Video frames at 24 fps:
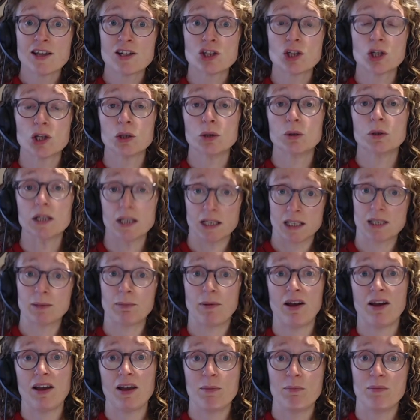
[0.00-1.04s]
to
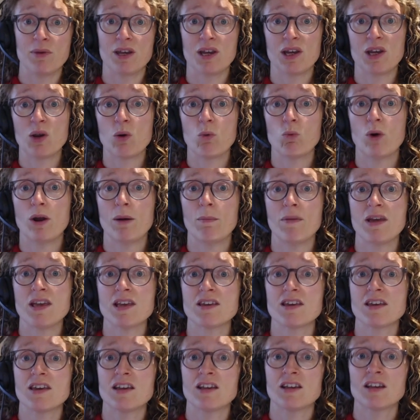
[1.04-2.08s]
inspire me when
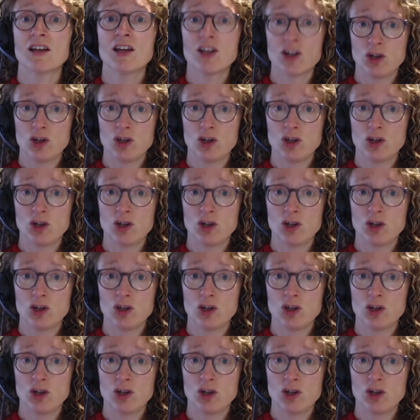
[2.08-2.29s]
making